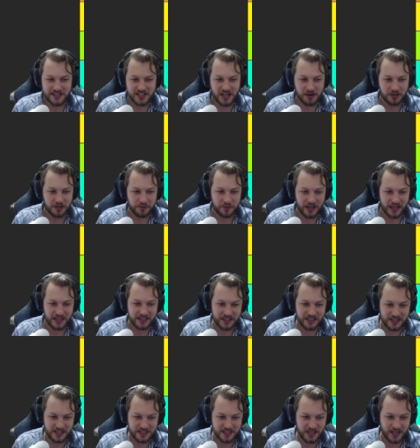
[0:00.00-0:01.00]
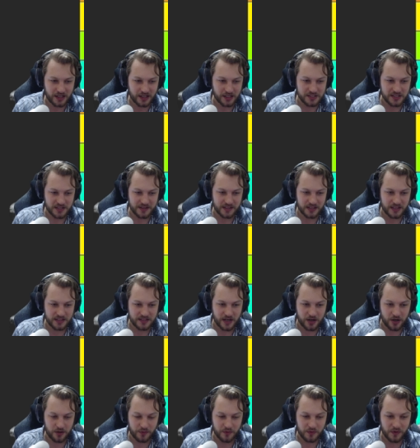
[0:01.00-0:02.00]
I'm going to put that in D tier, because I think they're
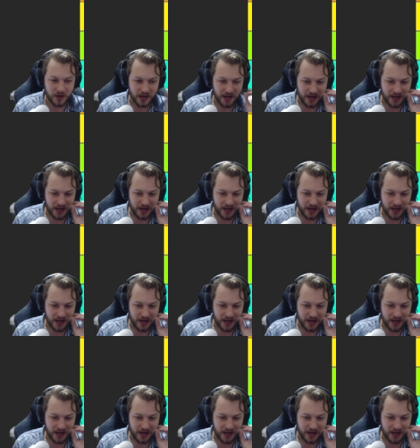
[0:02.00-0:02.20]
terrible.